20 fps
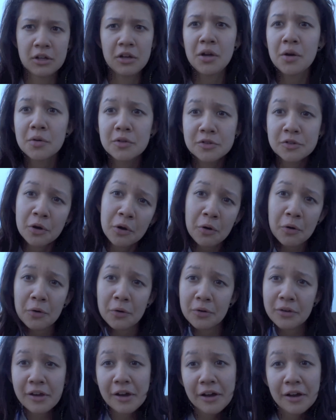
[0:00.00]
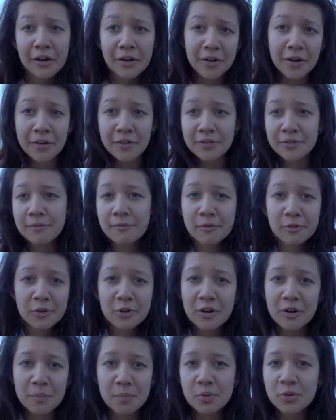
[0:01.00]
It was cool, yeah.
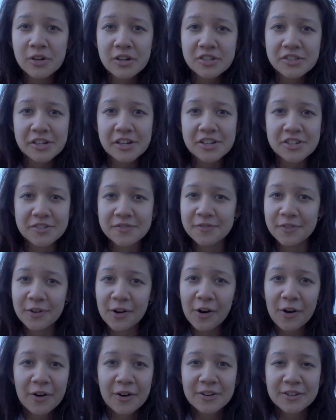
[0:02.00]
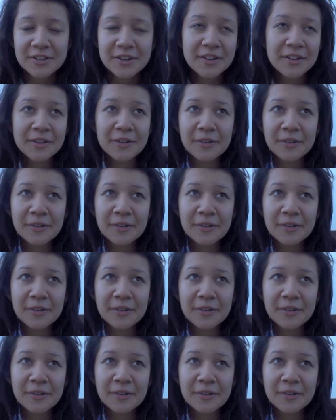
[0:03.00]
Good appreciation for art.